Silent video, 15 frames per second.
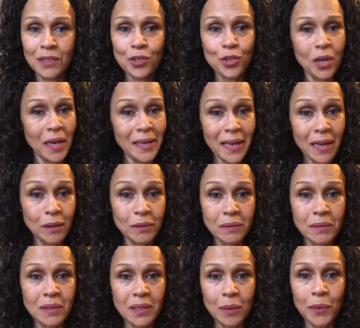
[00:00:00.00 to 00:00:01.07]
Try it out
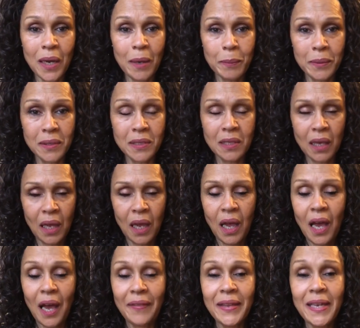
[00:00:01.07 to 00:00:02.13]
and see what happens.
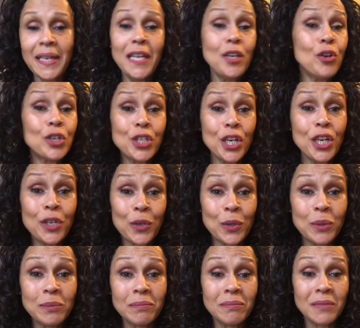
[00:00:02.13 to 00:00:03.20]
And then in your
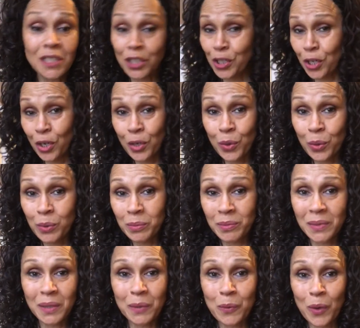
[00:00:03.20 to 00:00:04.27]
journal, journal
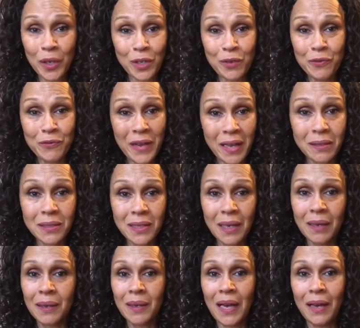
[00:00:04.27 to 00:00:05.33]
what you felt,
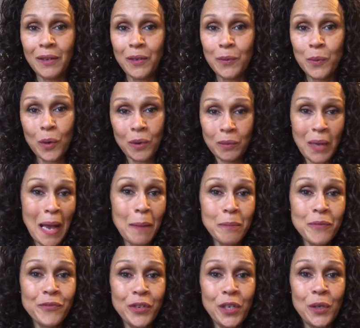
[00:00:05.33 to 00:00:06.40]
how you what
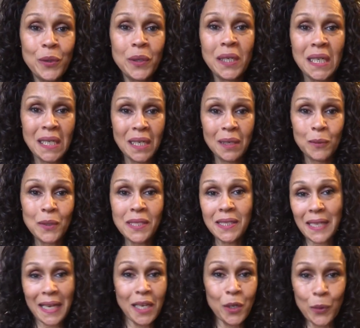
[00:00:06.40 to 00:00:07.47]
happened for you, what
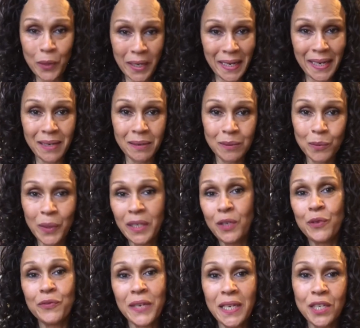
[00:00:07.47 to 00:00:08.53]
state you were in when
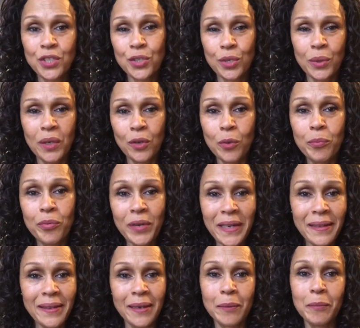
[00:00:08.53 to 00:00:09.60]
you finished doing your
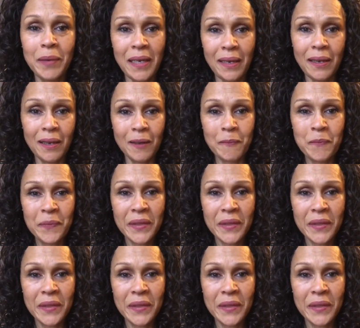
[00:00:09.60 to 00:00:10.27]
breathing and being.